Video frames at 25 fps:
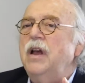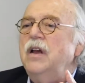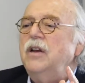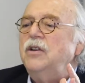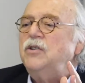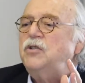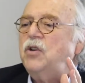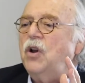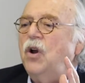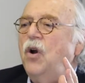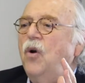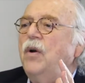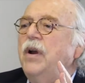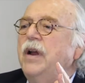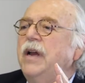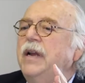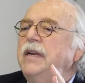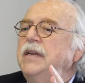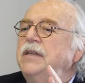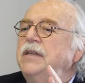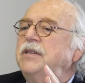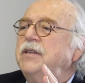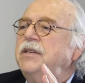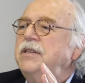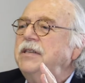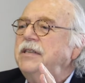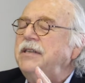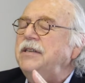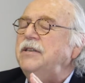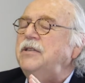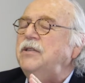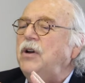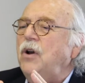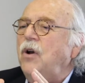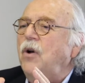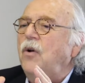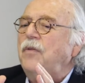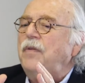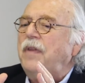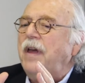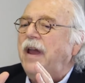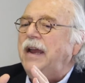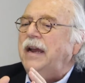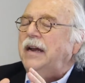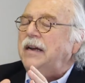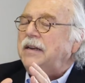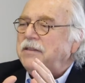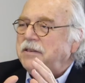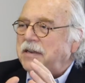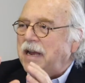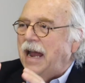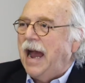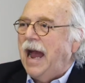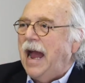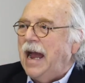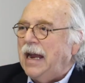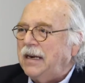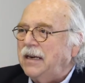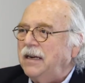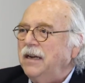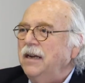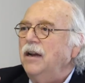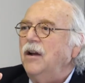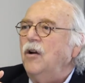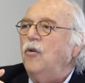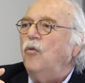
So so they attack